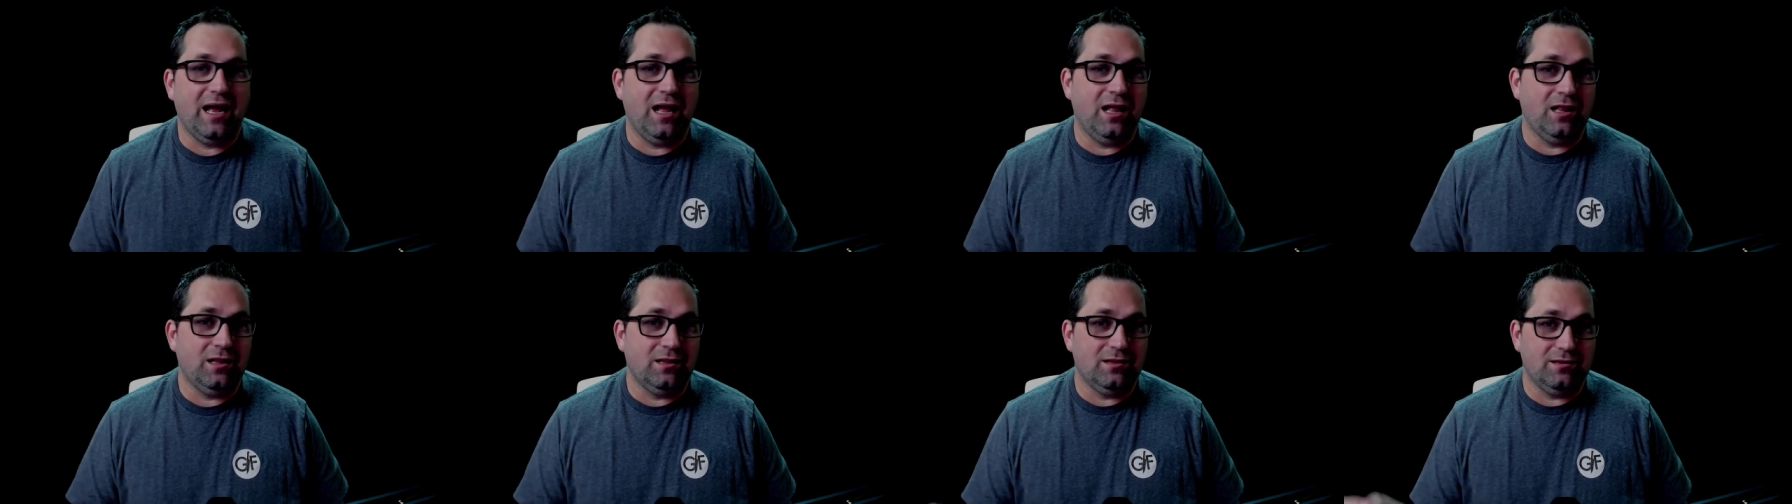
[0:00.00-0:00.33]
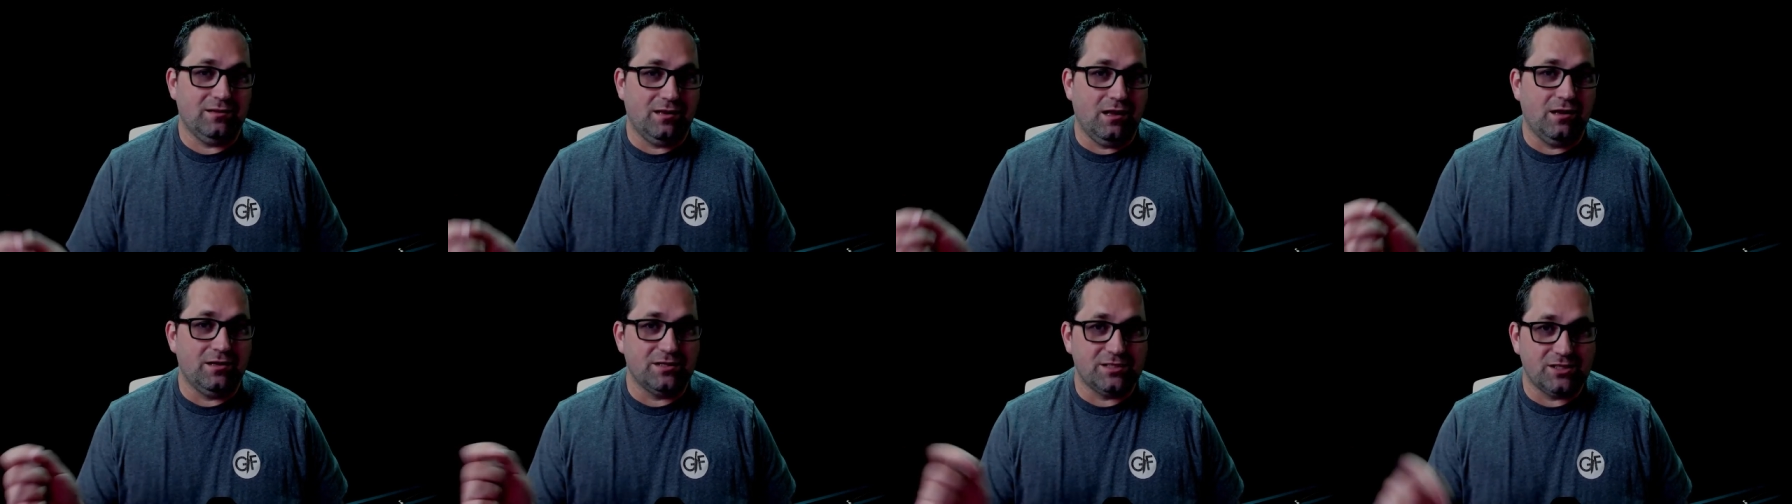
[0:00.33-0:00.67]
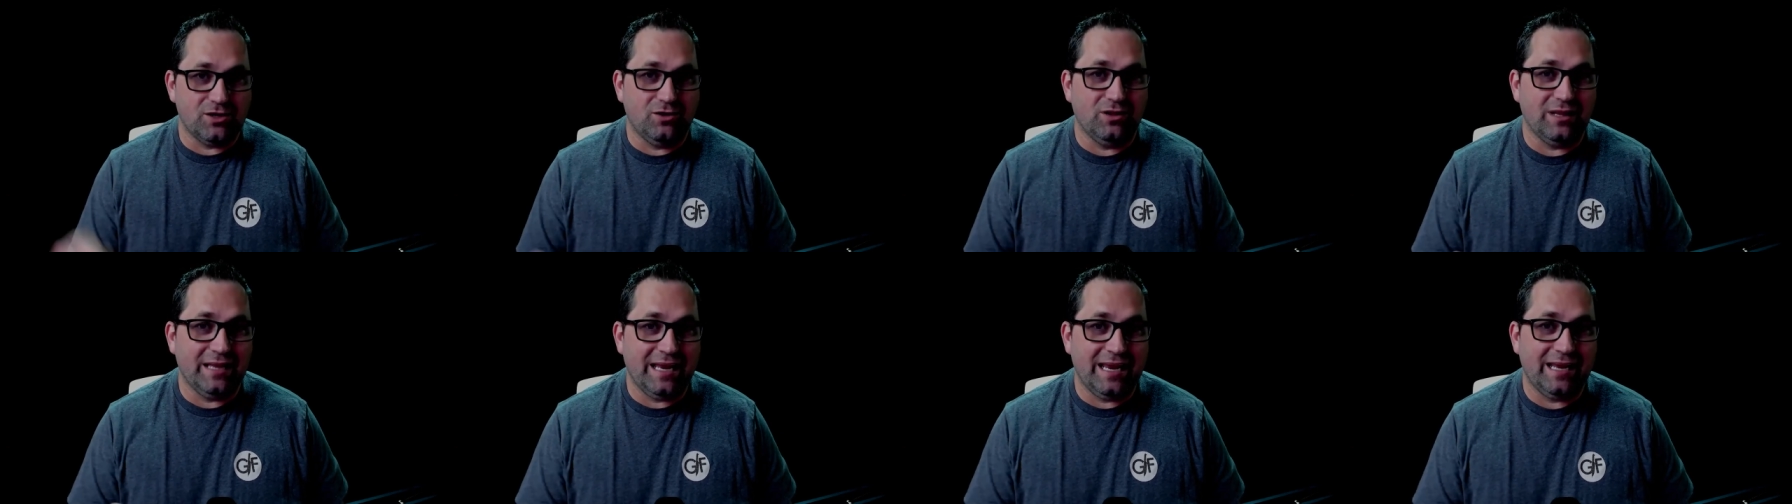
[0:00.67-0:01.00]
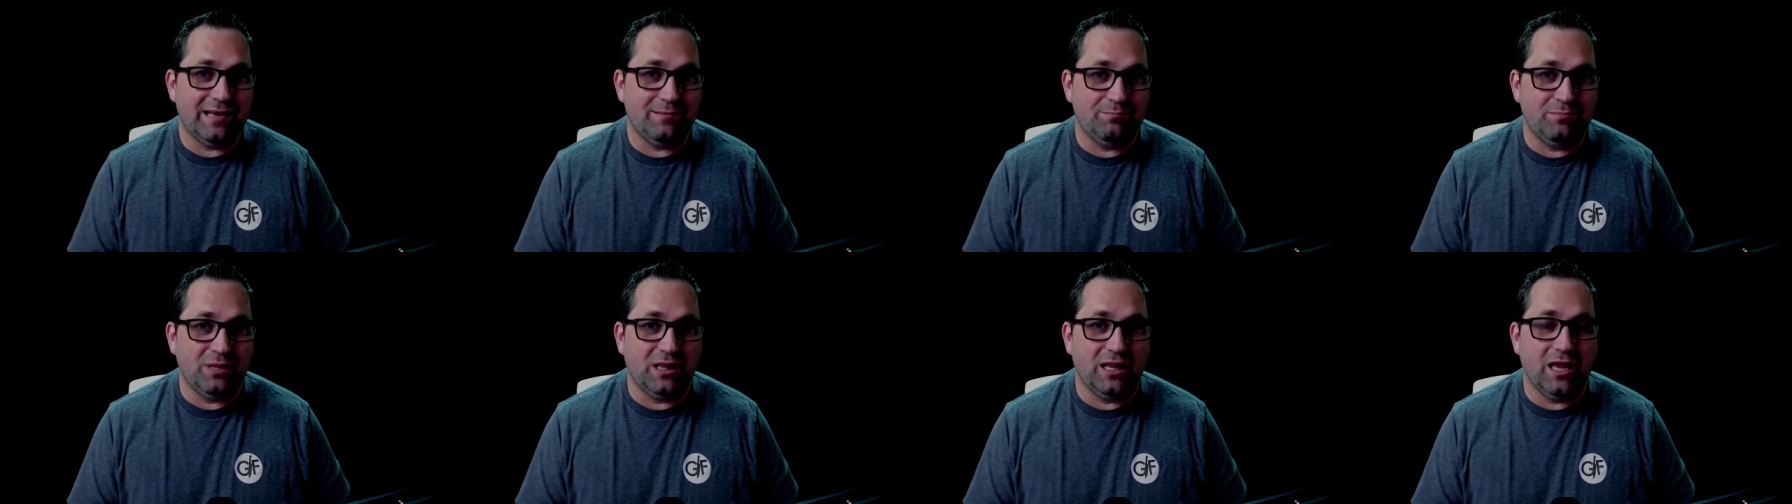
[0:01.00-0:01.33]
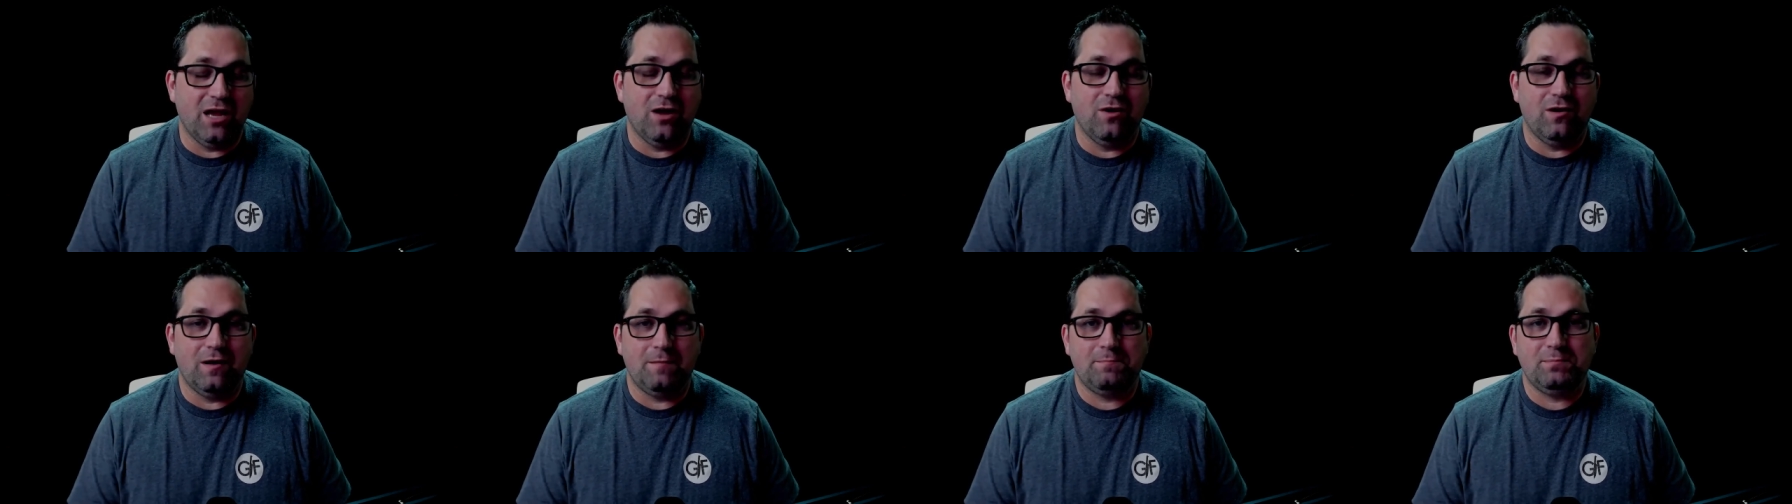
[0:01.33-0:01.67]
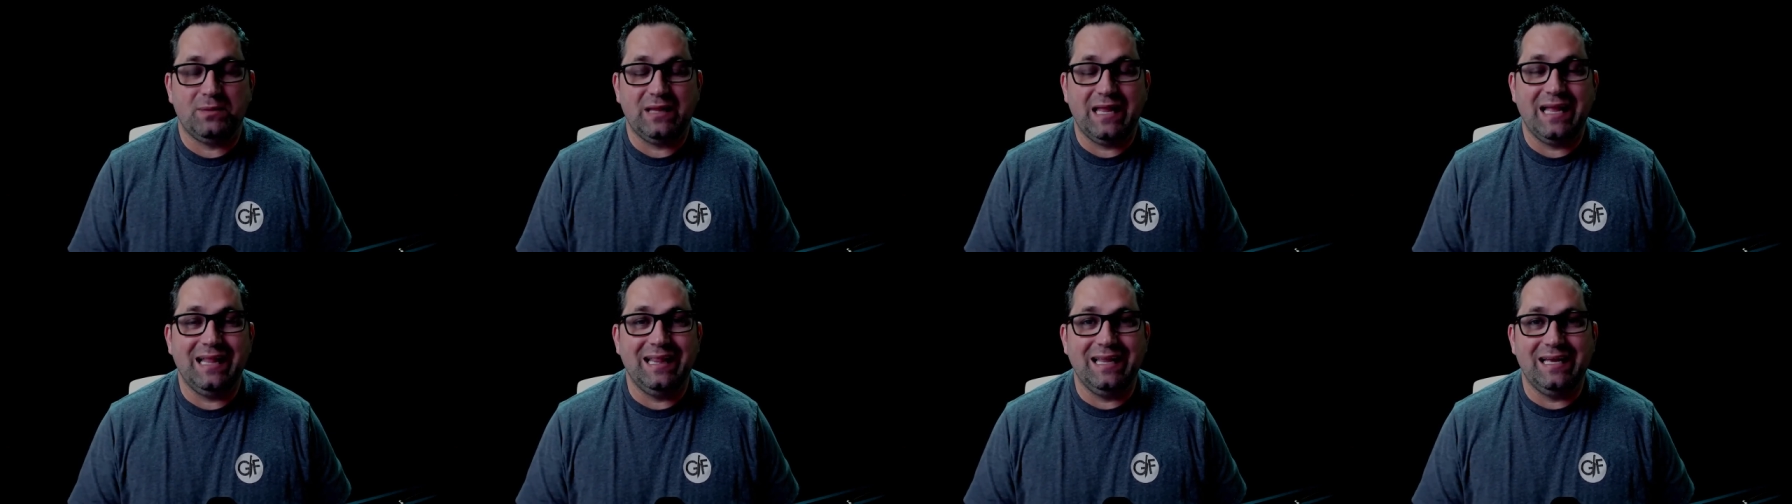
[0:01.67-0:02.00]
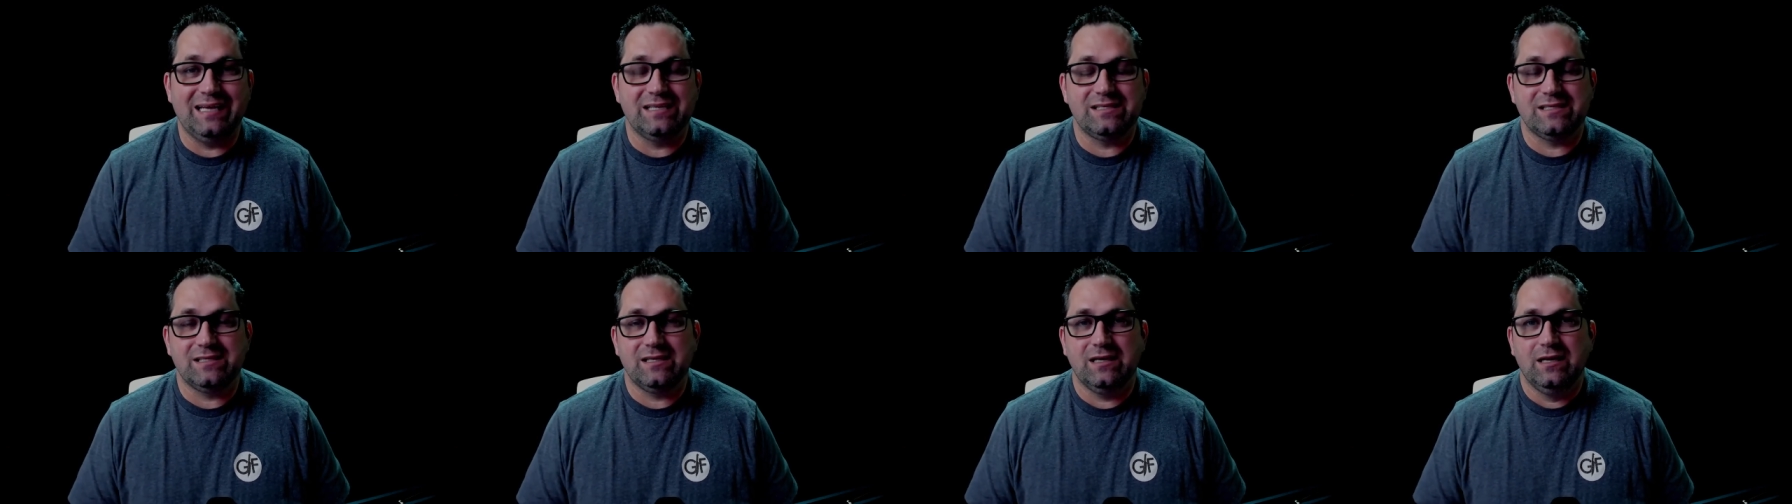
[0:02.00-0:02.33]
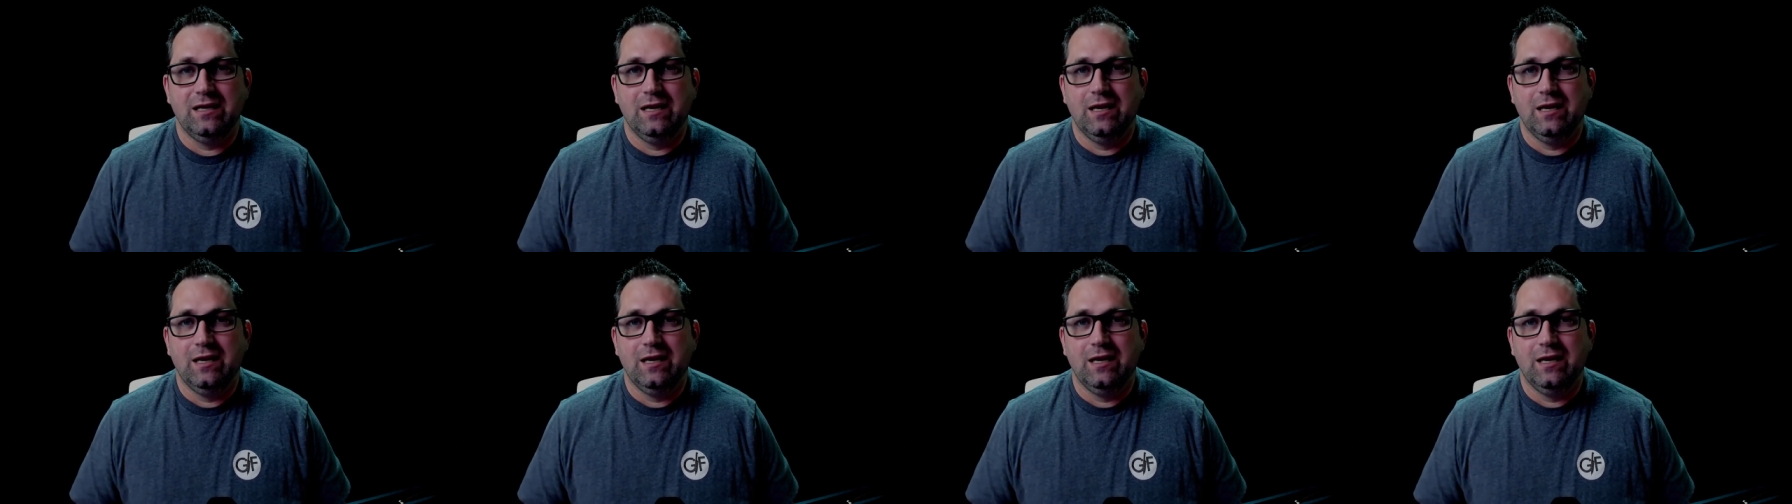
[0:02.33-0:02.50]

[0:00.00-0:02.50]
I'll also link below a playlist